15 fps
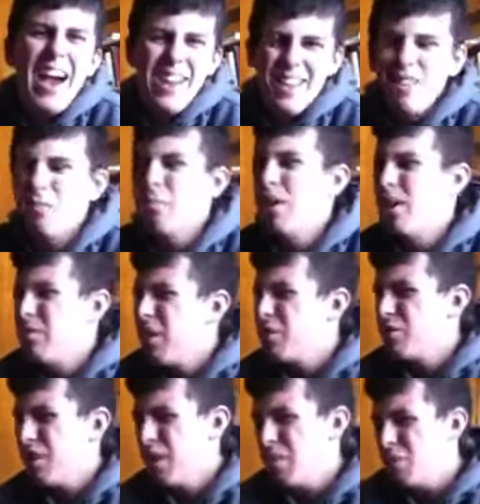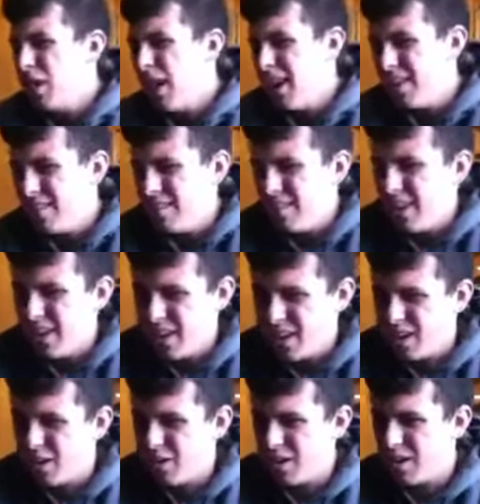That's pretty much what I'm trying to say.
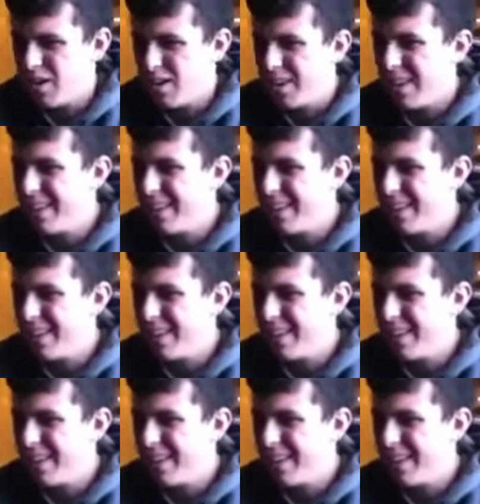I think